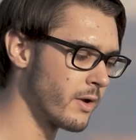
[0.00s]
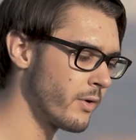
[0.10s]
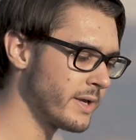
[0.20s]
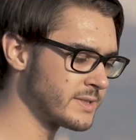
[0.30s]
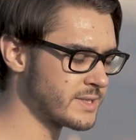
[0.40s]

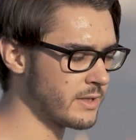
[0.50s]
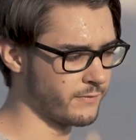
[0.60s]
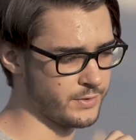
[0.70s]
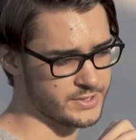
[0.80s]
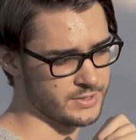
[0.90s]
IOTA,
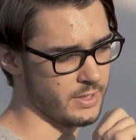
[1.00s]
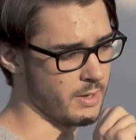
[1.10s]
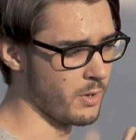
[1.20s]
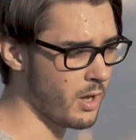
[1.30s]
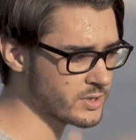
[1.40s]
instead of using
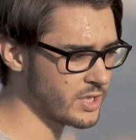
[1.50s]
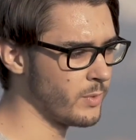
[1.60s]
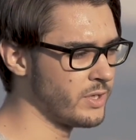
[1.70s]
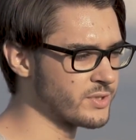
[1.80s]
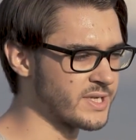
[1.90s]
a
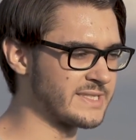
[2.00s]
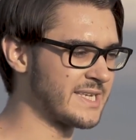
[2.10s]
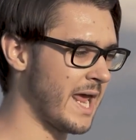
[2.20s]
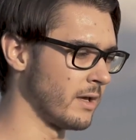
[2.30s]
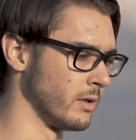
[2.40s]
blockchain, we use a
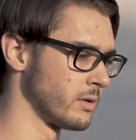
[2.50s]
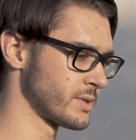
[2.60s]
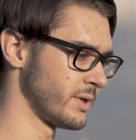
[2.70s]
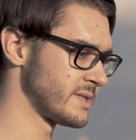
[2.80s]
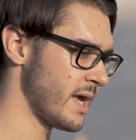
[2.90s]
Tangle.
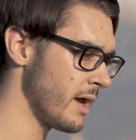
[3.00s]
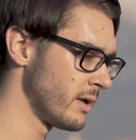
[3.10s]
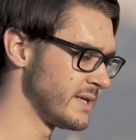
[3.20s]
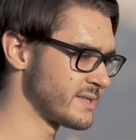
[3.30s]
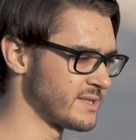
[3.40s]
So the
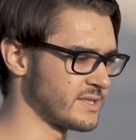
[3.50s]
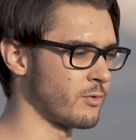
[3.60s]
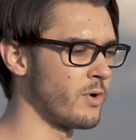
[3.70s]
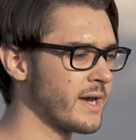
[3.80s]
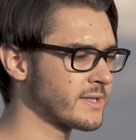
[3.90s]
Tangle is this
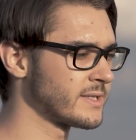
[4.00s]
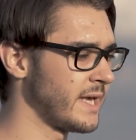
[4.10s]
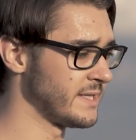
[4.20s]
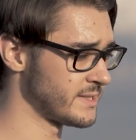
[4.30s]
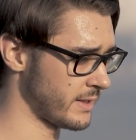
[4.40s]

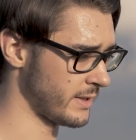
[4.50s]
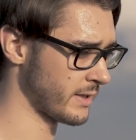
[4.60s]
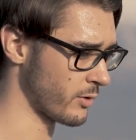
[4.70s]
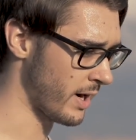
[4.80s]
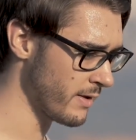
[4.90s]
directed
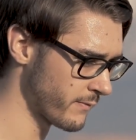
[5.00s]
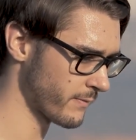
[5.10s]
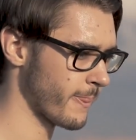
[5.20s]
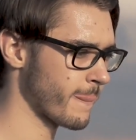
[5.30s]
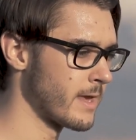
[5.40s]
acyclic
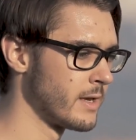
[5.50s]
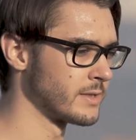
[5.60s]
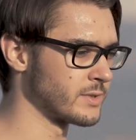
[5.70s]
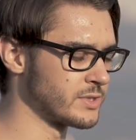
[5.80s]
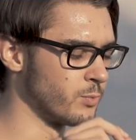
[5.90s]
graph.
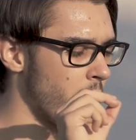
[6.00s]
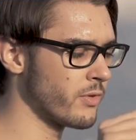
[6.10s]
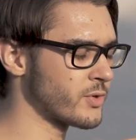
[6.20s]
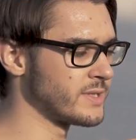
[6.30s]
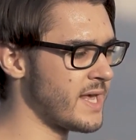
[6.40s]
So it's
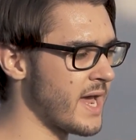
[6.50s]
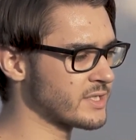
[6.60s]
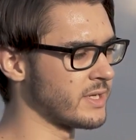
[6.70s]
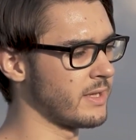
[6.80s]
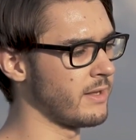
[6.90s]
one
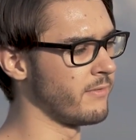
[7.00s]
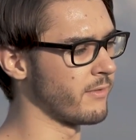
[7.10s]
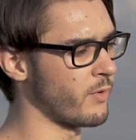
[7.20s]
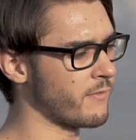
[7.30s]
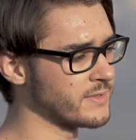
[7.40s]
transaction that it
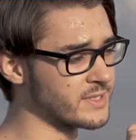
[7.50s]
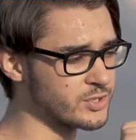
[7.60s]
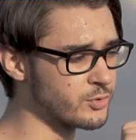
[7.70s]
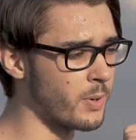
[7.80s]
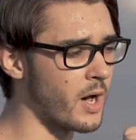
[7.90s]

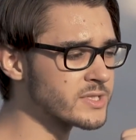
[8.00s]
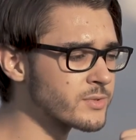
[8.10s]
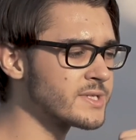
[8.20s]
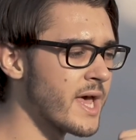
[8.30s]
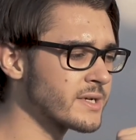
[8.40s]
references two
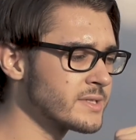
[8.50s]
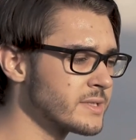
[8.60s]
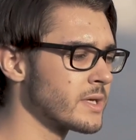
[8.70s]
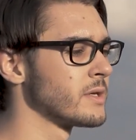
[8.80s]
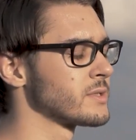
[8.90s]
past
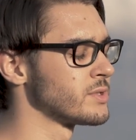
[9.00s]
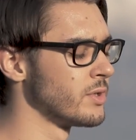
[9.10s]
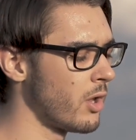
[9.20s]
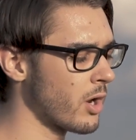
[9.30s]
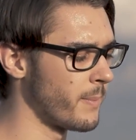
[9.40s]
transactions. So
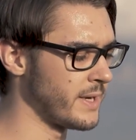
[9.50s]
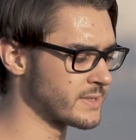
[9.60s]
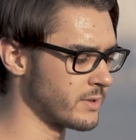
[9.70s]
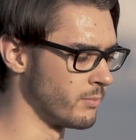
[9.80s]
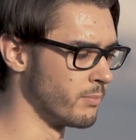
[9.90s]
it's no longer
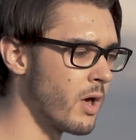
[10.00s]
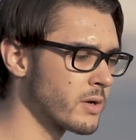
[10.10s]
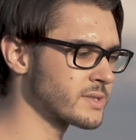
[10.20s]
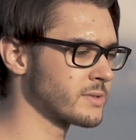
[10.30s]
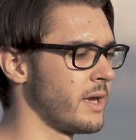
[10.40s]
based on
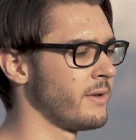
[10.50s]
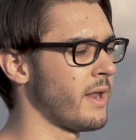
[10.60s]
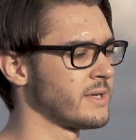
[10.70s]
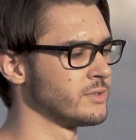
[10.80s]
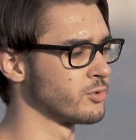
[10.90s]
blocks and
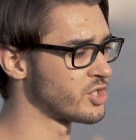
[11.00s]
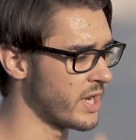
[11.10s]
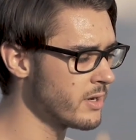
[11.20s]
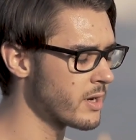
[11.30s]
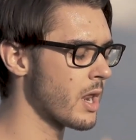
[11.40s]
it has no
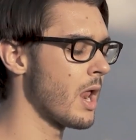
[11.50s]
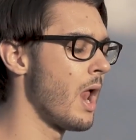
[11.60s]
chain.